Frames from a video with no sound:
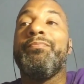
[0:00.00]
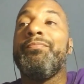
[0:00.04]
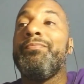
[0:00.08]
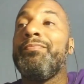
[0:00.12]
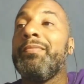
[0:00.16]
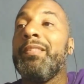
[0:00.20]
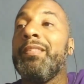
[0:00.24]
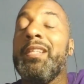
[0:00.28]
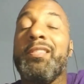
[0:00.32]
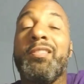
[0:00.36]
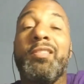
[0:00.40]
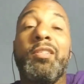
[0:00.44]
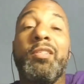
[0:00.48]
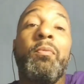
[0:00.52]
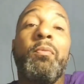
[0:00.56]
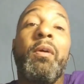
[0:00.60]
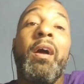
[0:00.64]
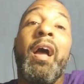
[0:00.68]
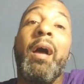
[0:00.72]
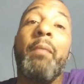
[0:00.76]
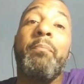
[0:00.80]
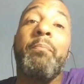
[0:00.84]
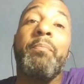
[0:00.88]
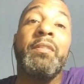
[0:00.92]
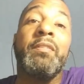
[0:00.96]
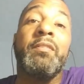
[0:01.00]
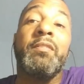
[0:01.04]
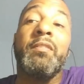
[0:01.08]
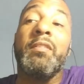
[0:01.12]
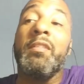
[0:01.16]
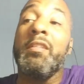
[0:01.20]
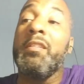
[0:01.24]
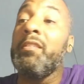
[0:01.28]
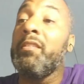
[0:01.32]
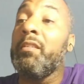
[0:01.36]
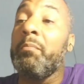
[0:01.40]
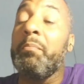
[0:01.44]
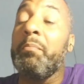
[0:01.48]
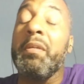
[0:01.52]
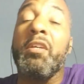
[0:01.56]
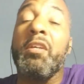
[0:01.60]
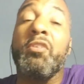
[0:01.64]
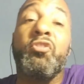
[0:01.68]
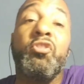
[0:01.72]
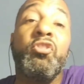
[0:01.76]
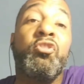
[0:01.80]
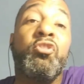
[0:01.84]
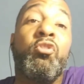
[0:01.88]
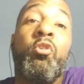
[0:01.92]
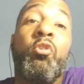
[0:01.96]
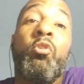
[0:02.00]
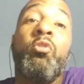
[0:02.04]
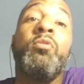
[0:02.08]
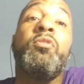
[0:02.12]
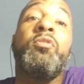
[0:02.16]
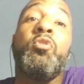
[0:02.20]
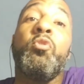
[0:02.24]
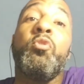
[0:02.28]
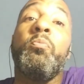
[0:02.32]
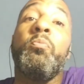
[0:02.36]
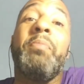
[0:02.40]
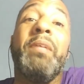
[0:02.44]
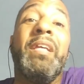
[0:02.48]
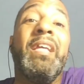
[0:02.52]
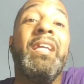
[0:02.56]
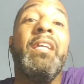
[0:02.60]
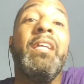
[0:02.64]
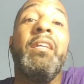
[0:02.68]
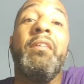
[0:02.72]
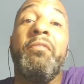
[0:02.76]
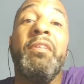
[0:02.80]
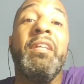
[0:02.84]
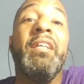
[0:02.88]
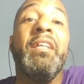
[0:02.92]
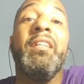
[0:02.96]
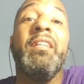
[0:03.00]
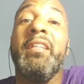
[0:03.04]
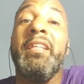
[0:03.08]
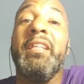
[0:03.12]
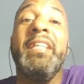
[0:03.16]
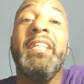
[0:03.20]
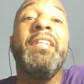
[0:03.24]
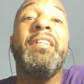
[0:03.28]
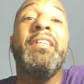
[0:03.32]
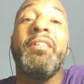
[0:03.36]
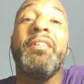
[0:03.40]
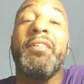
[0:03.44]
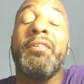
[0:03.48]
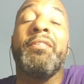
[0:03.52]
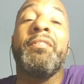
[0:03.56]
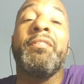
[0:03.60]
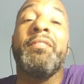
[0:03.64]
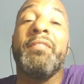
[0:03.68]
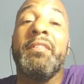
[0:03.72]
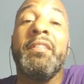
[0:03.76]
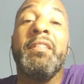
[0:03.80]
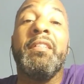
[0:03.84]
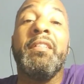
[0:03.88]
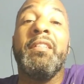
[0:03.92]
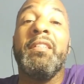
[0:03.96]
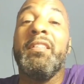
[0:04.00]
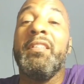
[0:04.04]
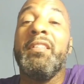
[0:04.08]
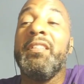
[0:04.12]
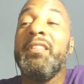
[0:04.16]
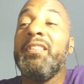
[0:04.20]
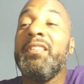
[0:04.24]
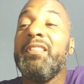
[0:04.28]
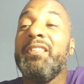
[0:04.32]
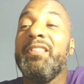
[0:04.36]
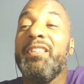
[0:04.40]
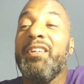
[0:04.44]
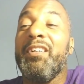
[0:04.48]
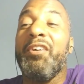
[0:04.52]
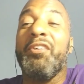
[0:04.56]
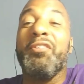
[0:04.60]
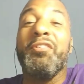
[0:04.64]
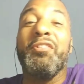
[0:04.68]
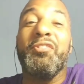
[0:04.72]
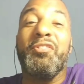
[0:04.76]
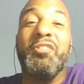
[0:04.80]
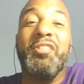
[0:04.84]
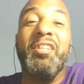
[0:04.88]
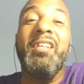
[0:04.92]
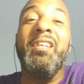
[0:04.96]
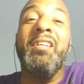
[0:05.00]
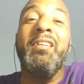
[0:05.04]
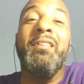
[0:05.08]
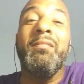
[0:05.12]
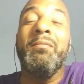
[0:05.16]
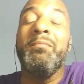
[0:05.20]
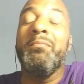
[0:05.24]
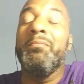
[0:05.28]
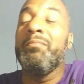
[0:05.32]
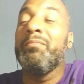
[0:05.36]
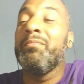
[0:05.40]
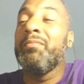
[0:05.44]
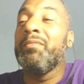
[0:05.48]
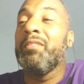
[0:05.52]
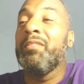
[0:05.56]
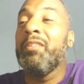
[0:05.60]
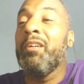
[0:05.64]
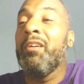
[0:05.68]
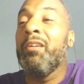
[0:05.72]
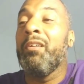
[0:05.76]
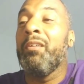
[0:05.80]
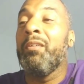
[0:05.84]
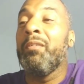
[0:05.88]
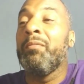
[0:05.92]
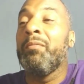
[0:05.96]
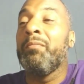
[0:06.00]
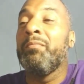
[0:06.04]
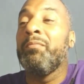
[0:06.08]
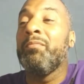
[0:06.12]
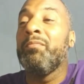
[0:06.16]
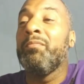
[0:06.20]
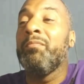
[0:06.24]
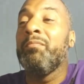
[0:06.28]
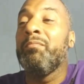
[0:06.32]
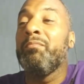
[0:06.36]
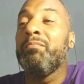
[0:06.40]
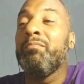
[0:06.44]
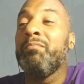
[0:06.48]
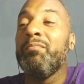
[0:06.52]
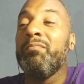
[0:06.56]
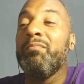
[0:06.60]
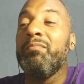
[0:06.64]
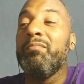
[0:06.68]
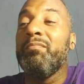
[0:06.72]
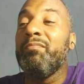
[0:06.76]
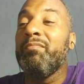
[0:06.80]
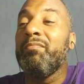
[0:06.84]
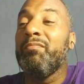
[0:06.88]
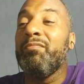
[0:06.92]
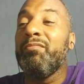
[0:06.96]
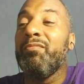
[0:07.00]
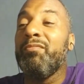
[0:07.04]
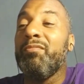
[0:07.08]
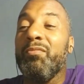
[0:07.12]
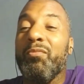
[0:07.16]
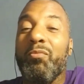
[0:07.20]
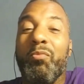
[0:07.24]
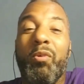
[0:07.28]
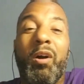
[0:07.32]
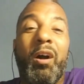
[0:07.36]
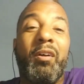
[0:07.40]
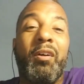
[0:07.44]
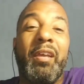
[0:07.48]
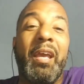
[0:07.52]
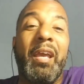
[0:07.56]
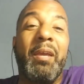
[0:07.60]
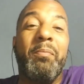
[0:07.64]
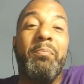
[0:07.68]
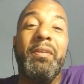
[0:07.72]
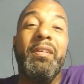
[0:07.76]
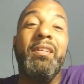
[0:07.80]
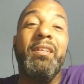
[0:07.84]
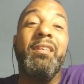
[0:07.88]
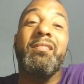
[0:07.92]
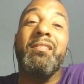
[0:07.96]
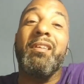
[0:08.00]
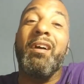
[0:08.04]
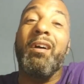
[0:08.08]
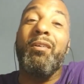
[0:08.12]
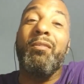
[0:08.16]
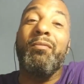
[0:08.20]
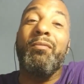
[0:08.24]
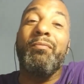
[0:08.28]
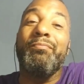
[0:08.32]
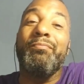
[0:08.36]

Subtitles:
let's see what happens. Because he's going to be the leader on the team while KP is out.